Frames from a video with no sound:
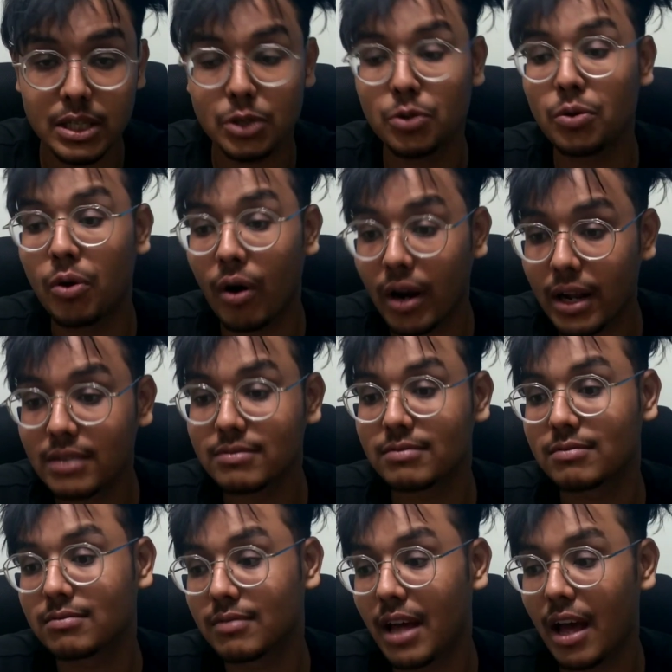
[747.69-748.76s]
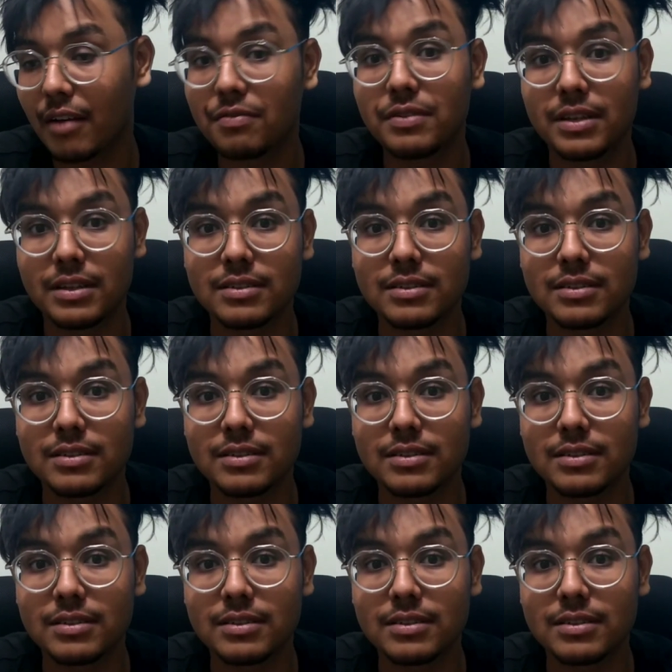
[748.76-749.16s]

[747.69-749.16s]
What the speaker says: you gotta have